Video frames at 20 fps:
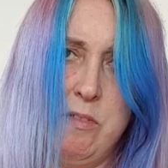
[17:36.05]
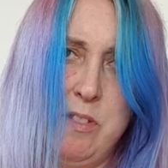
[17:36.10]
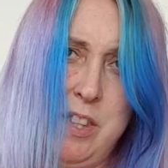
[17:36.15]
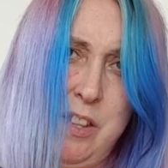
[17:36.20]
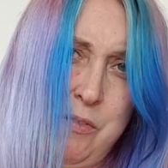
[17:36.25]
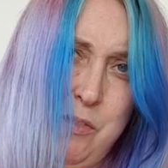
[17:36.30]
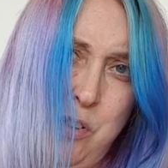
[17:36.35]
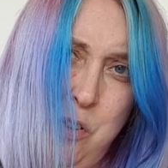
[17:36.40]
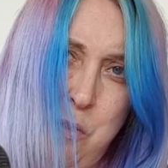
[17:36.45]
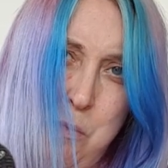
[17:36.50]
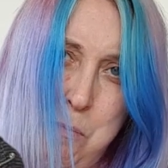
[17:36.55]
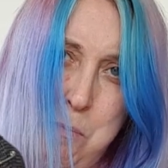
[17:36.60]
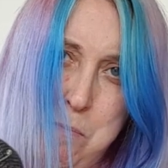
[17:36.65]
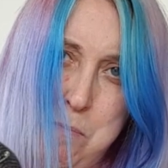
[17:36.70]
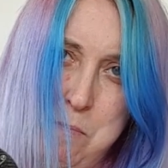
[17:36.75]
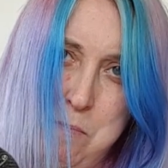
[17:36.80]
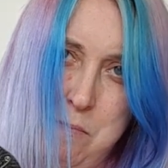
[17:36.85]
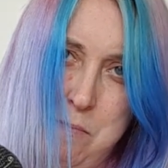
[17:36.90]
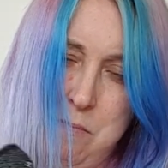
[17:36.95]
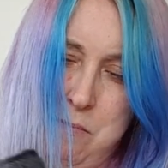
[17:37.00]
They've got
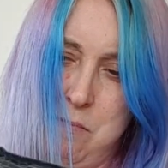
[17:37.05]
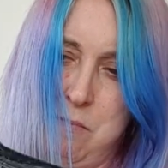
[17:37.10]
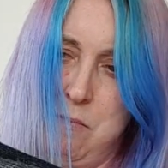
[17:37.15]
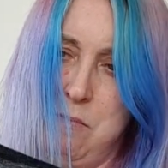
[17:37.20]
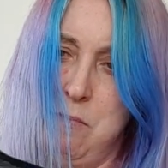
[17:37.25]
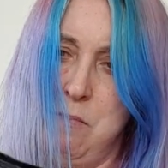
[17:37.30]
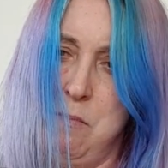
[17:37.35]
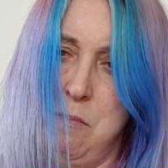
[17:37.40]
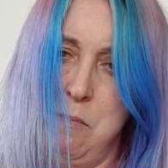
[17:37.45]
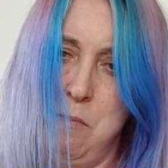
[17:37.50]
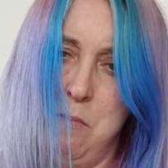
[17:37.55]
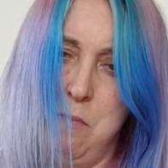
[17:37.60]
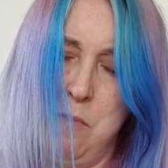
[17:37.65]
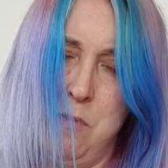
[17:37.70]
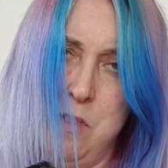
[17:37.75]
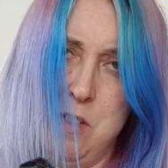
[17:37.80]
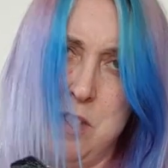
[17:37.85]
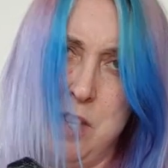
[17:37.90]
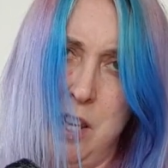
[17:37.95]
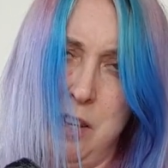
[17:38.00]

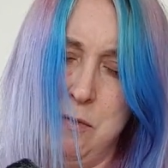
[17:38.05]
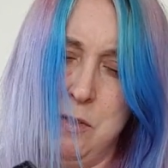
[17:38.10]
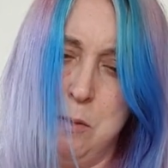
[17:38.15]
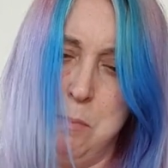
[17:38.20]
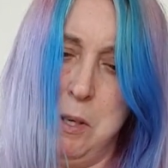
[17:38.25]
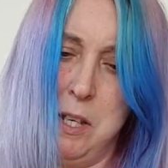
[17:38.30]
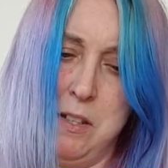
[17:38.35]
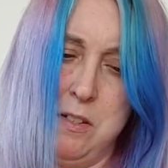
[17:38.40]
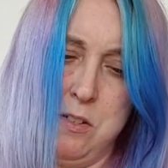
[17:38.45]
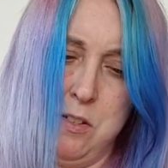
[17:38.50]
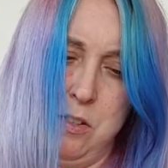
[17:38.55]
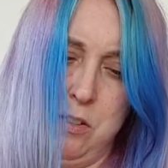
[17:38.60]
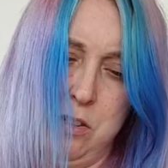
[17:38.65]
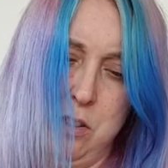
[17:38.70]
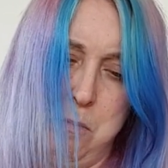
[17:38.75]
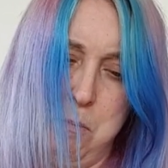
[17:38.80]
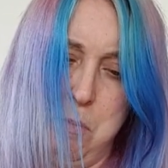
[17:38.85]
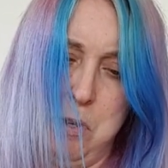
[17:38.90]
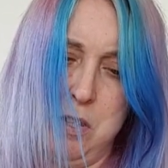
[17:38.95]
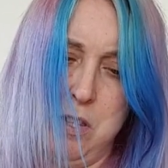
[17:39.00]
safety pins on
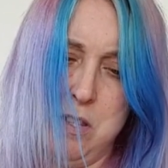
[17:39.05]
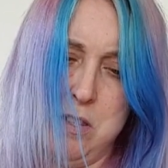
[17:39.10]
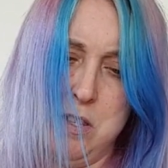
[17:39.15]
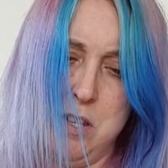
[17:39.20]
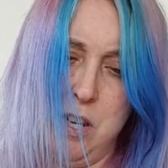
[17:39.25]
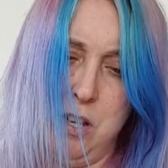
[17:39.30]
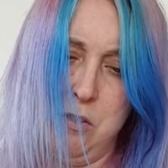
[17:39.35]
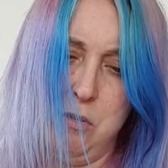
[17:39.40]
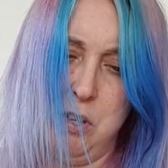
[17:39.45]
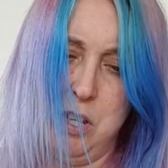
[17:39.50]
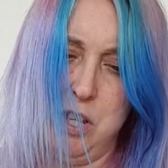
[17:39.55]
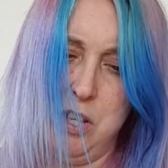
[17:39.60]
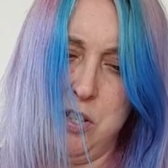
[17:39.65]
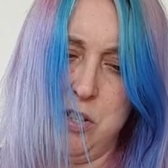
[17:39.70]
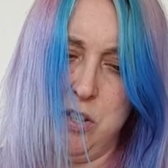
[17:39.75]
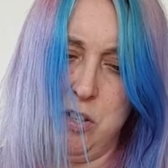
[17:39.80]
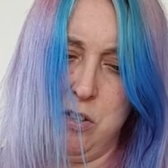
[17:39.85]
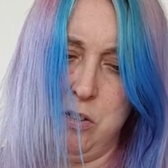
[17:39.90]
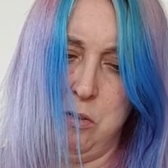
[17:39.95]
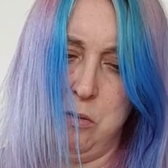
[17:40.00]
them, but there's no
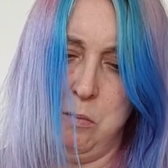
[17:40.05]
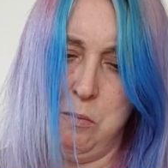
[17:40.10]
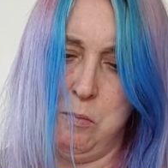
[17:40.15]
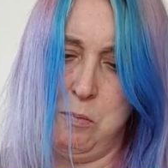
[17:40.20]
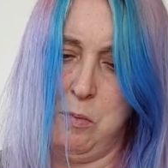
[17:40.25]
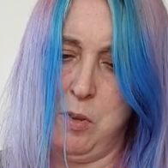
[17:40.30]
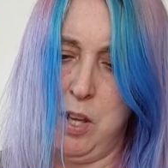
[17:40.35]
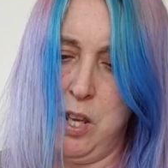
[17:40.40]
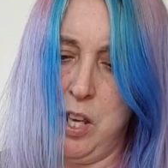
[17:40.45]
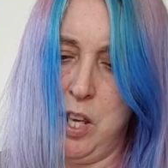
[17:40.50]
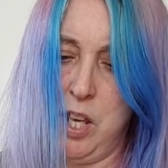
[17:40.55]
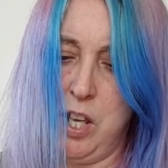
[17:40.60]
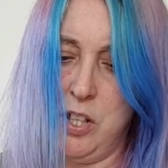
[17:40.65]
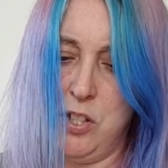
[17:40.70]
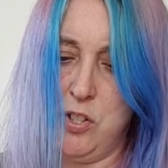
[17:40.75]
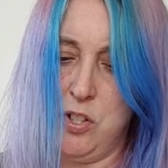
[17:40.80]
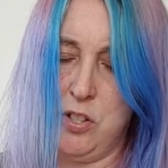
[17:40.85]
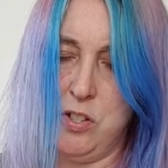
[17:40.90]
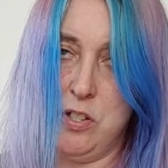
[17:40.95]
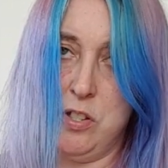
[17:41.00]
issue. It
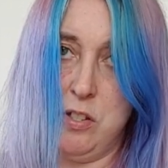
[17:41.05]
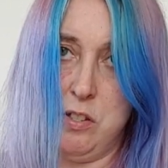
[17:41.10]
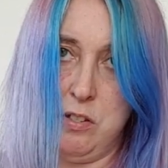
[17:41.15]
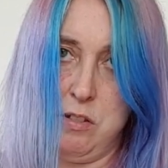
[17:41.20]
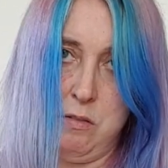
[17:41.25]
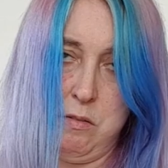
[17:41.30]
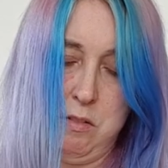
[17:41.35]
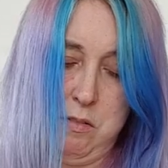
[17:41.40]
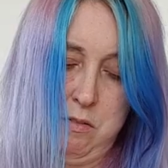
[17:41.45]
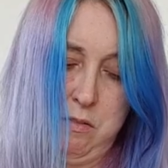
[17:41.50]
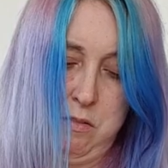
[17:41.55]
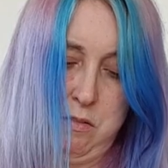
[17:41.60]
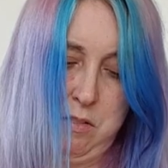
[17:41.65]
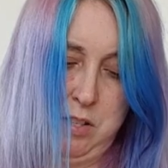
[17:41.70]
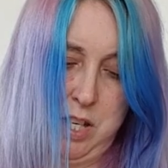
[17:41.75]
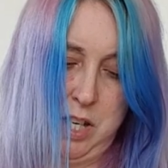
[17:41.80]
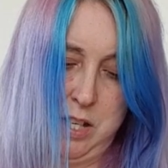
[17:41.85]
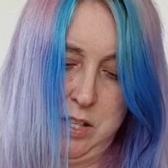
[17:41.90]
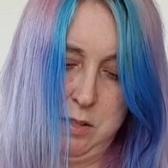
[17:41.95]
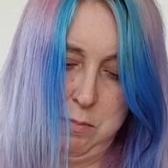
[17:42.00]
just
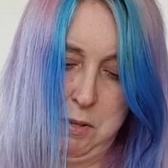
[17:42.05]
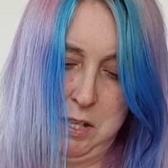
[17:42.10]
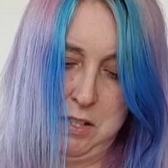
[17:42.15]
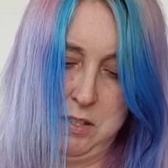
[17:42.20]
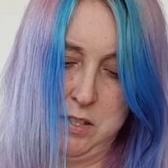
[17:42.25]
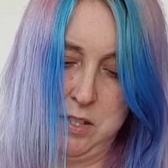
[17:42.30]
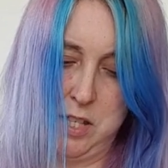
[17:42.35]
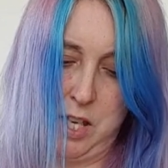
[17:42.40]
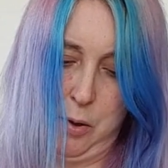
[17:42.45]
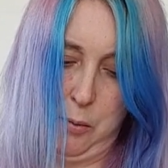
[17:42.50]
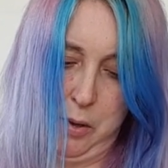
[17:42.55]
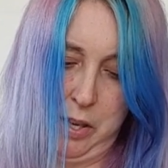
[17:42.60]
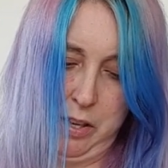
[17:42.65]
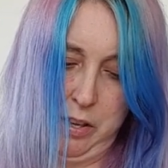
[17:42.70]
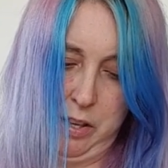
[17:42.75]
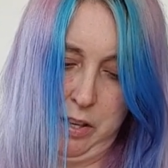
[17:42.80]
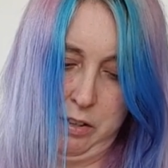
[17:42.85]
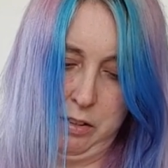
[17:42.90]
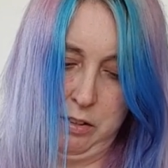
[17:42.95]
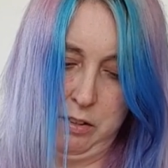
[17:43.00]
needs me to sew it,
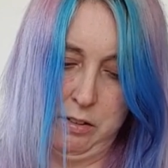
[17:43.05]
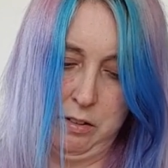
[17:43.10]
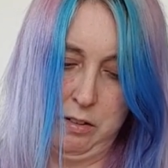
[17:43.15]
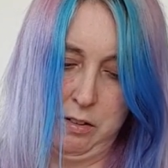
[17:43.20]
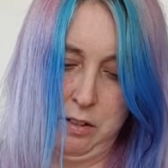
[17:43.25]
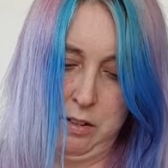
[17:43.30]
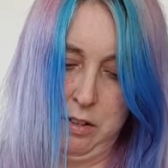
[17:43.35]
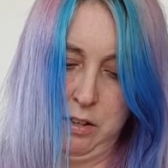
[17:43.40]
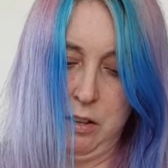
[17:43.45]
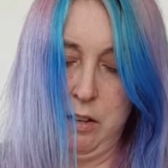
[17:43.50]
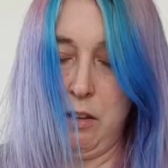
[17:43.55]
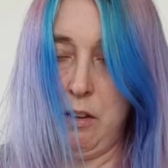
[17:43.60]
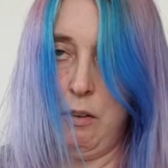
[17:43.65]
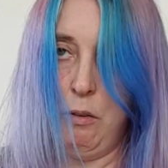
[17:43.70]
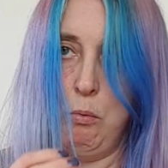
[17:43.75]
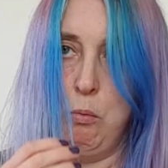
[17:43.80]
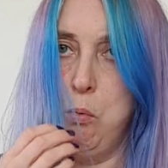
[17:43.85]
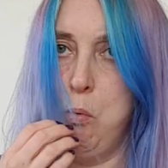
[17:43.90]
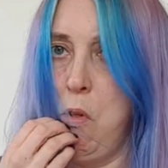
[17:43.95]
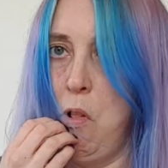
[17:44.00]
and
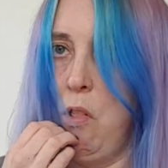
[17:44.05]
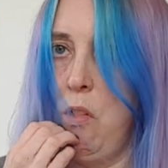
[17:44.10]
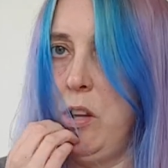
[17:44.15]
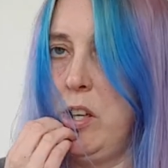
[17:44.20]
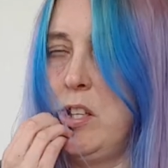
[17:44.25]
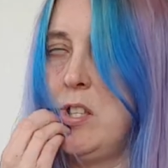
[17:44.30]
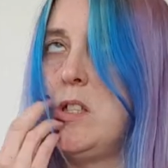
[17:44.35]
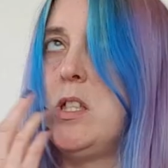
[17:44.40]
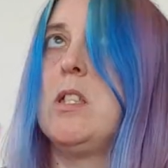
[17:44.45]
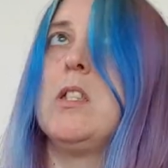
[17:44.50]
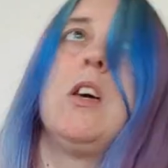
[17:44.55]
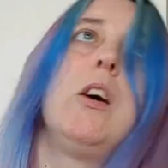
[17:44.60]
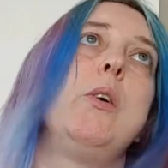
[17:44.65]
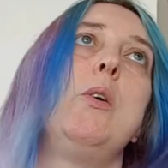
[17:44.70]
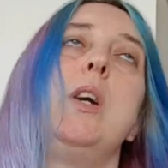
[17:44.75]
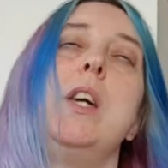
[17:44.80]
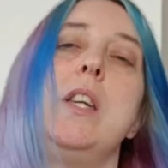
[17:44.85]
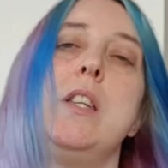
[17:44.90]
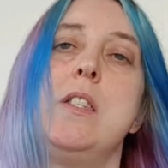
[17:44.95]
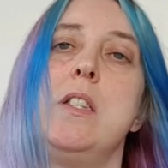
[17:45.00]
wool is so
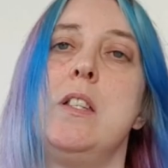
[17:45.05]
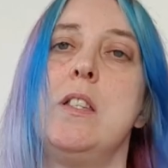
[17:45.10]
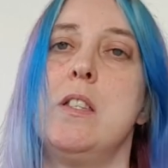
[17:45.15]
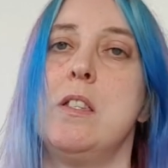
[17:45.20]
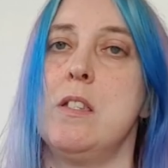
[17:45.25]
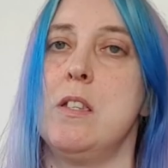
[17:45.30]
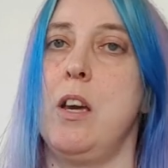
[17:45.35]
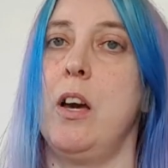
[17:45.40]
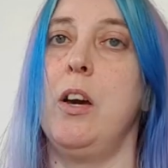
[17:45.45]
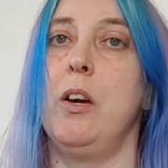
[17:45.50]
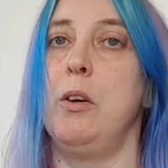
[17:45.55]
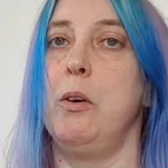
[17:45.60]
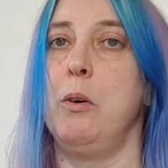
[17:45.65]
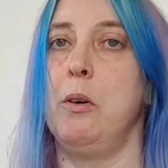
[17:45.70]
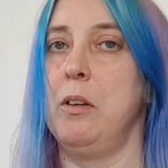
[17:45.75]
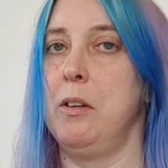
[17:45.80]
easy to sew.